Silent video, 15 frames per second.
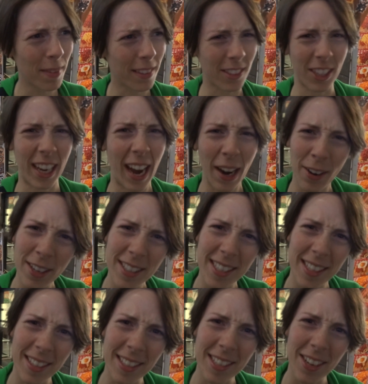There's carrots
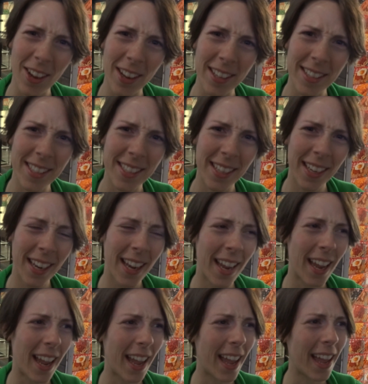in the sauce,
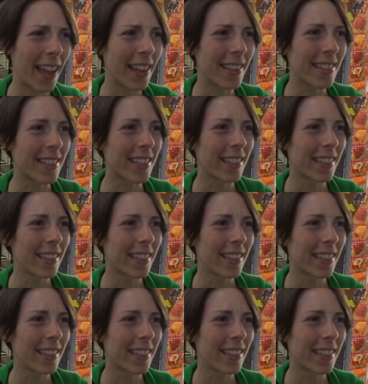and